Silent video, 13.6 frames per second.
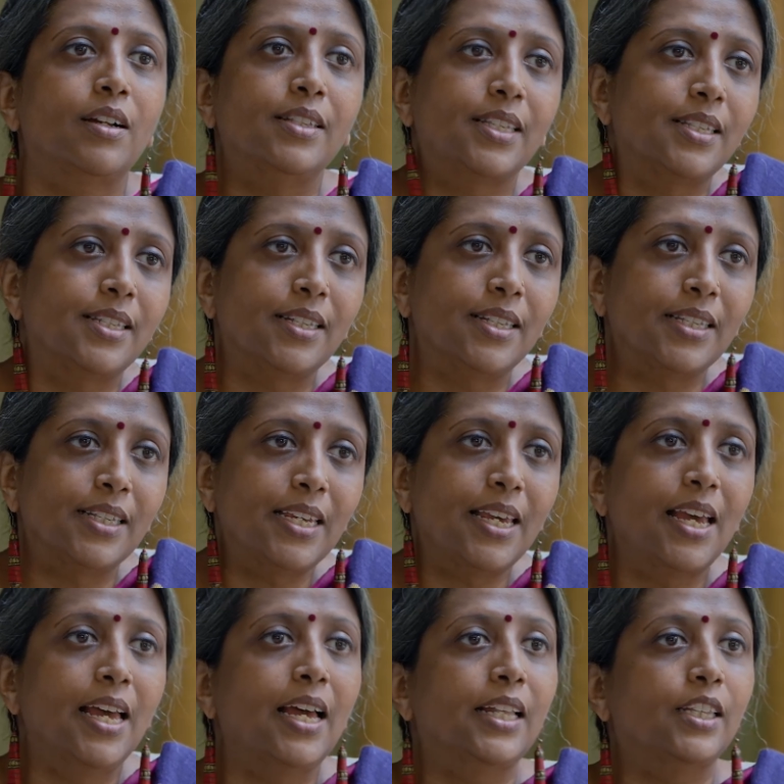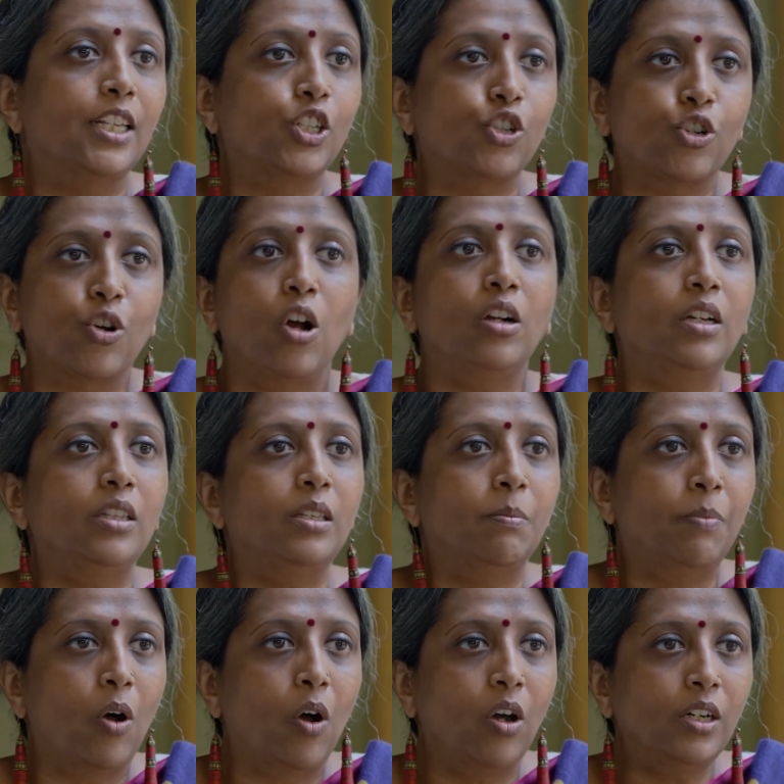consistency, the stronger the
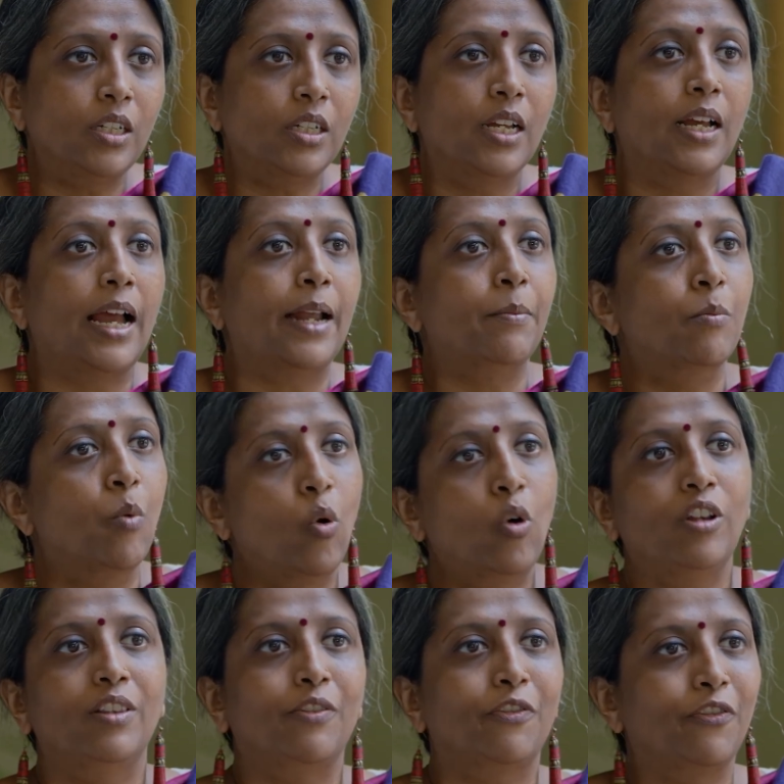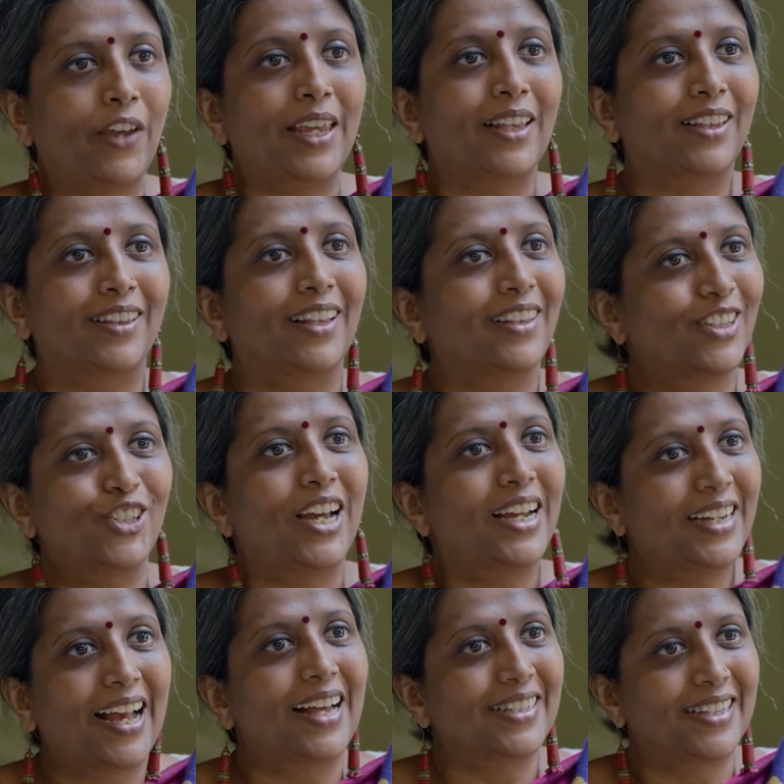bond, and more the faith that the
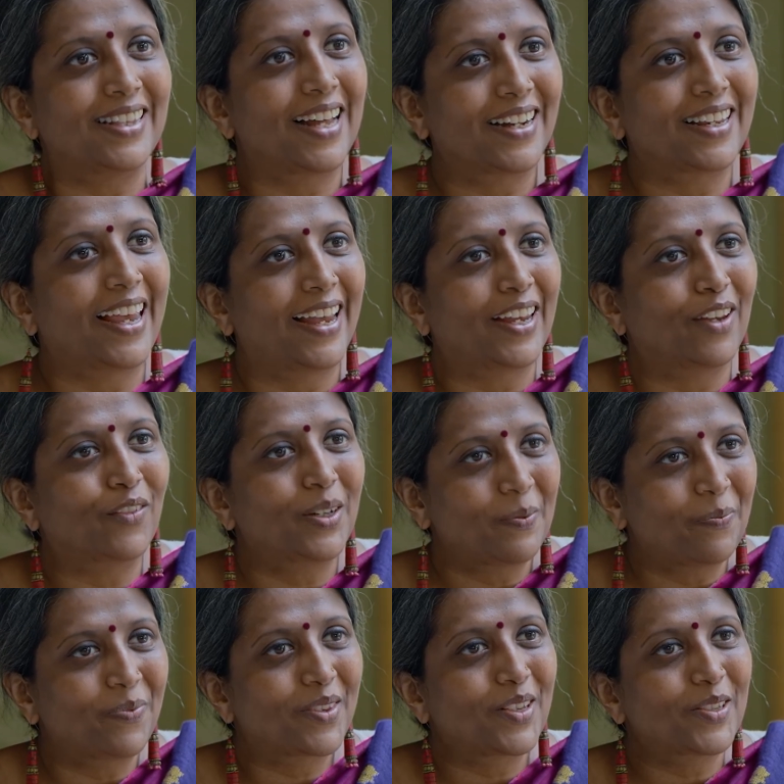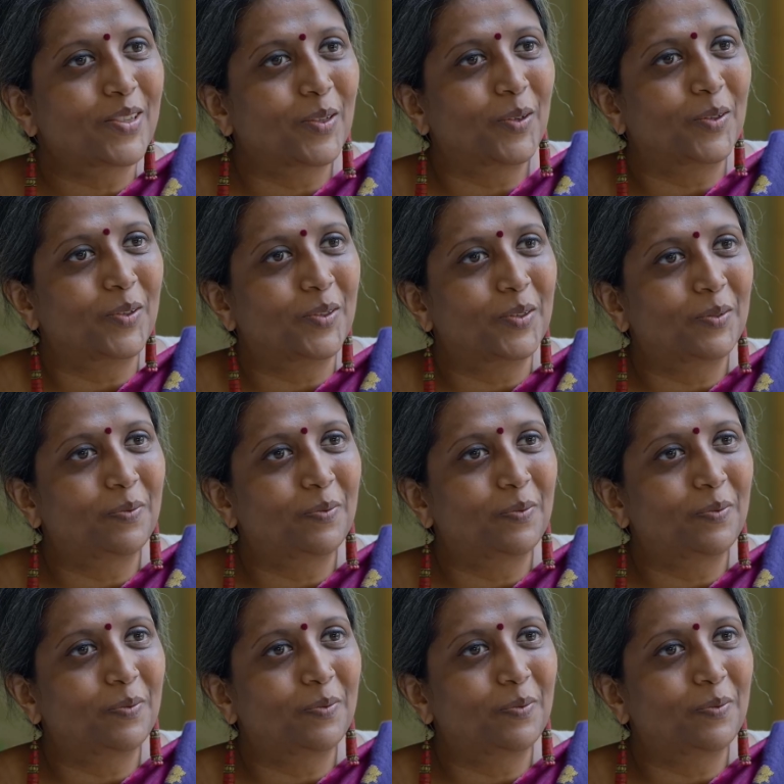child has in that caregiver. So,